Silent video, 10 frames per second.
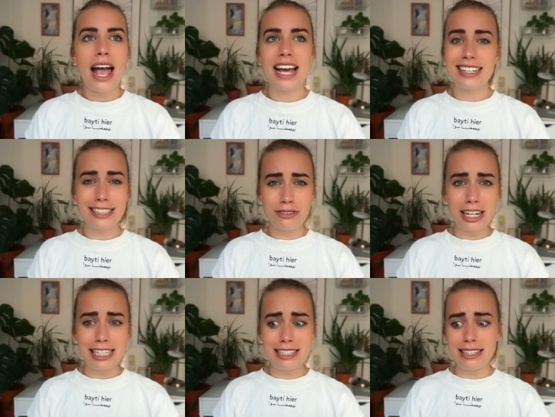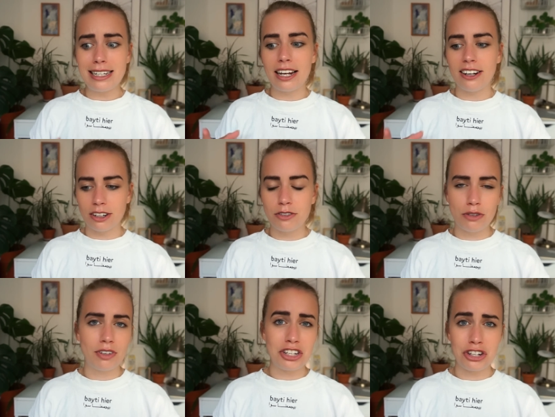And I definitely see a lot of
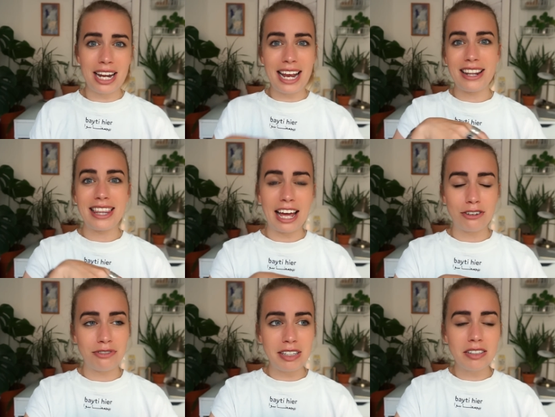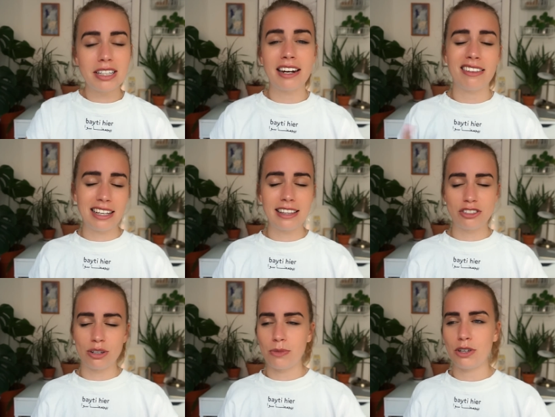innovation in that field, and I think
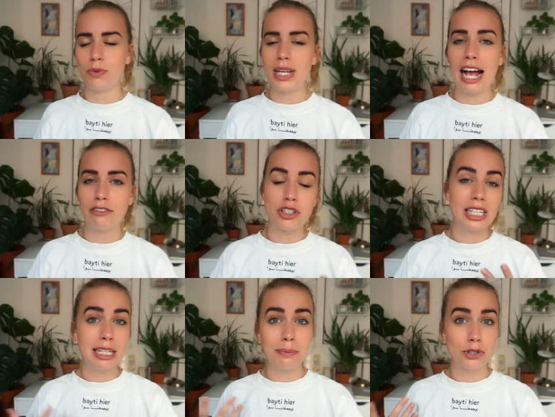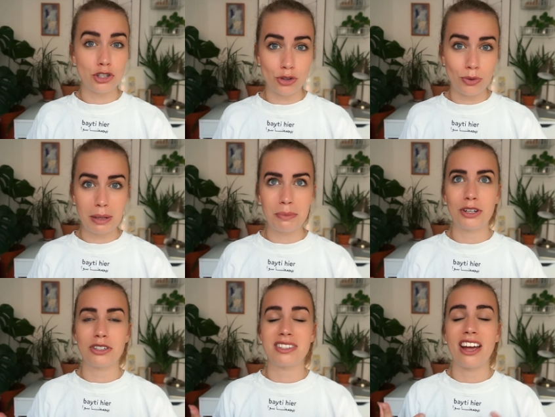that's something we have to keep pursuing
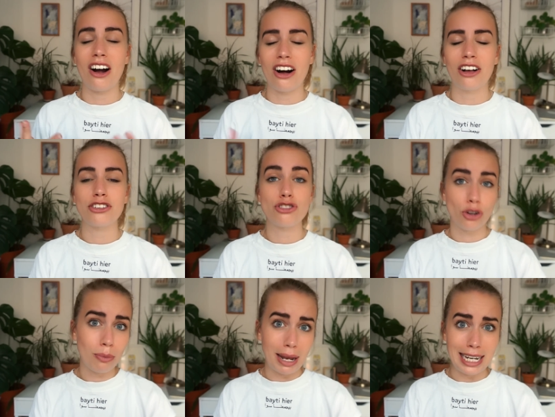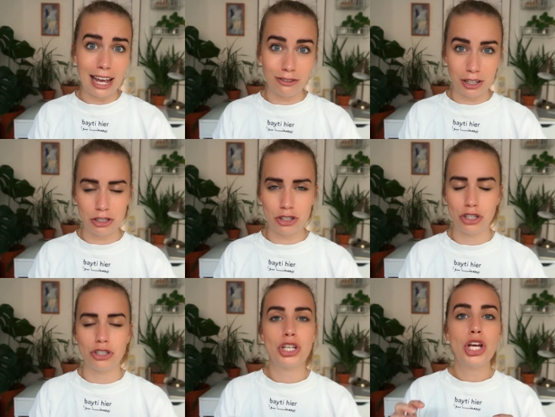because there are so many
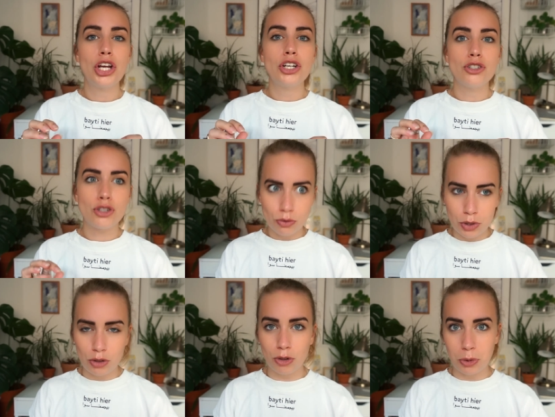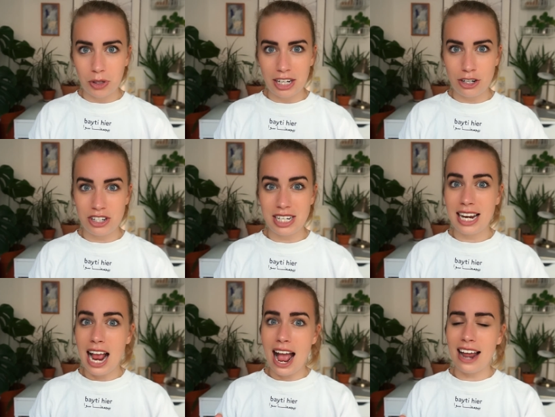advantages to renewable
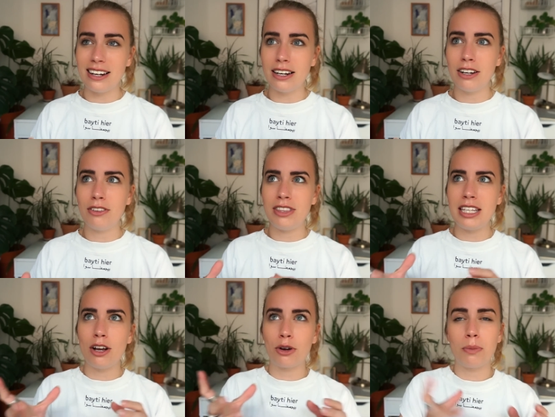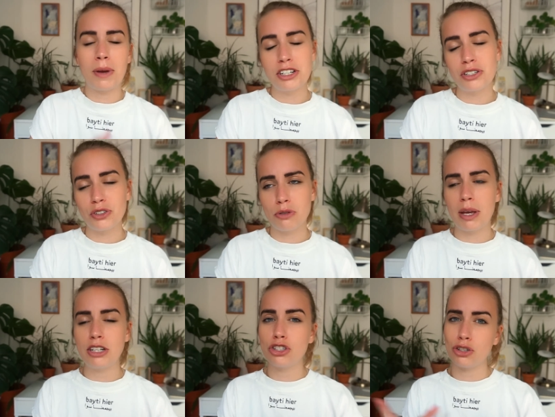energy, and the occupational
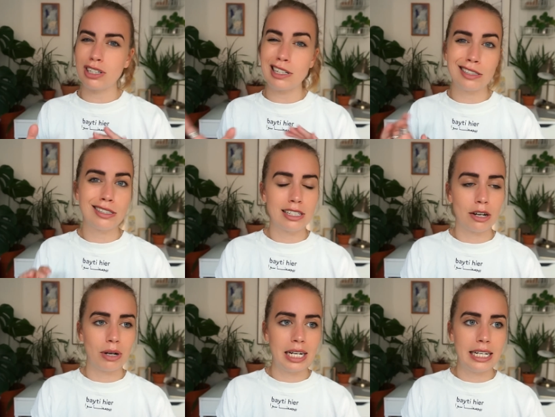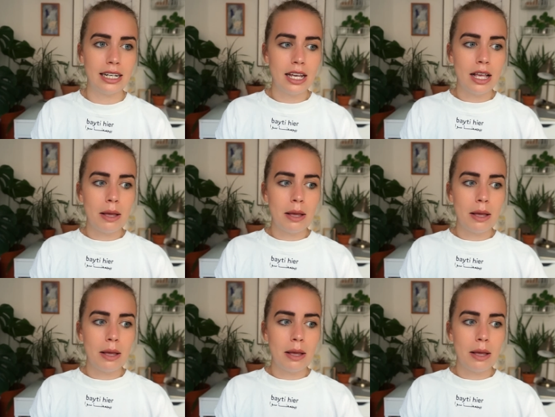space shouldn't necessarily